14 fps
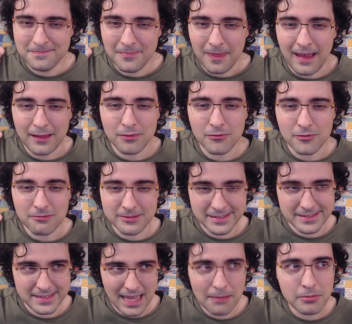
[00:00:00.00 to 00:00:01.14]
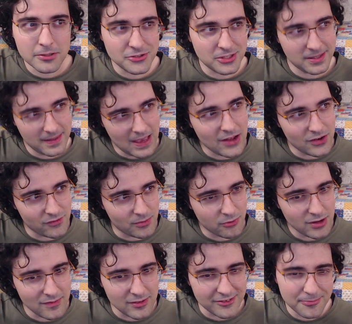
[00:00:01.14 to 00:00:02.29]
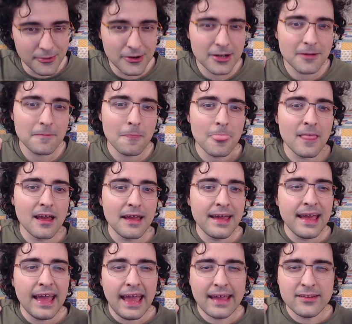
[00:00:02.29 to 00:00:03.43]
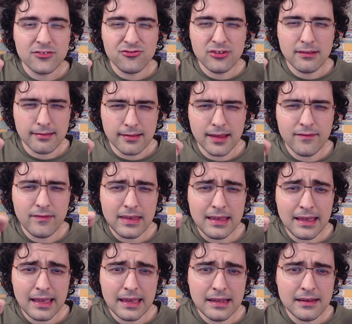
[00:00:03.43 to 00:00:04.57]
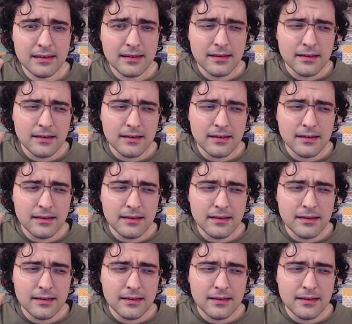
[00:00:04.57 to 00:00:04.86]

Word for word: That's what was established at the end of the previous book. And she's living in